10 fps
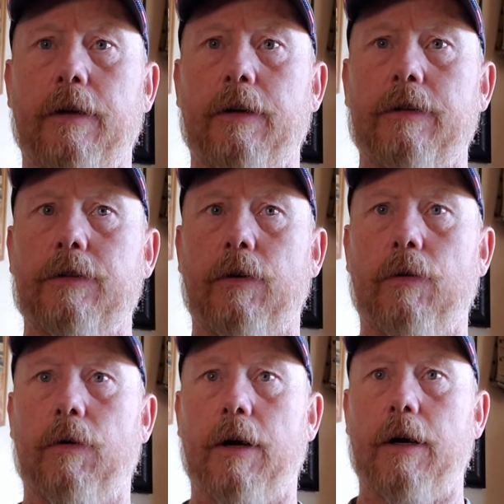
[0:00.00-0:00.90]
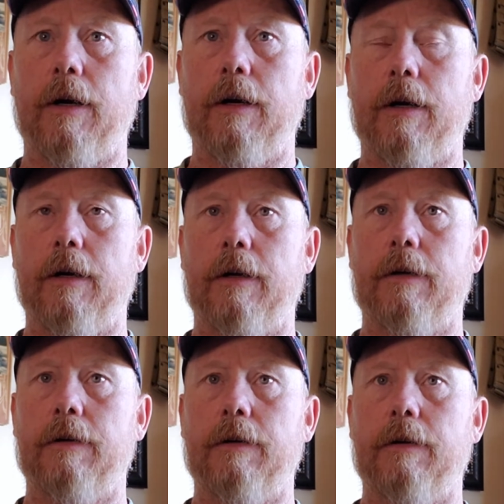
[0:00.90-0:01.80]
So
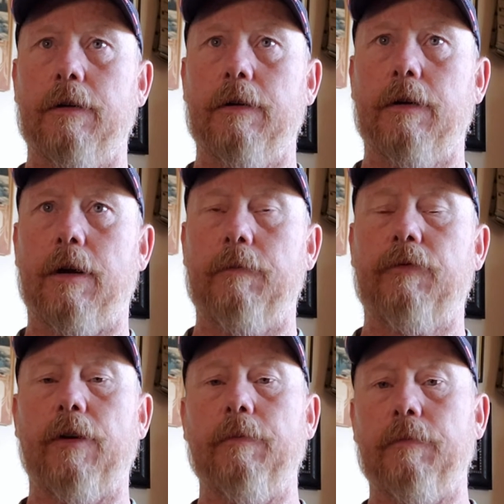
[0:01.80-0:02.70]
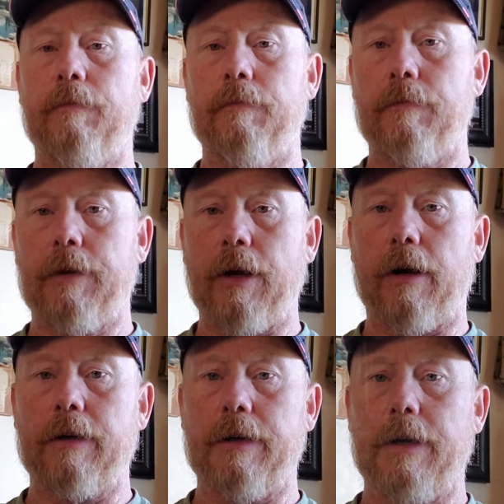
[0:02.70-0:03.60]
I'm from the
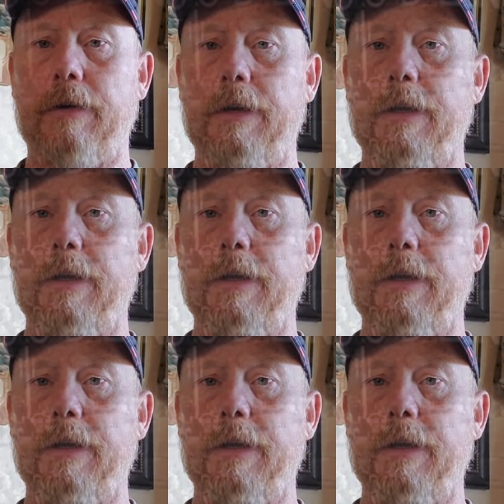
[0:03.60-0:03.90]
Ogden area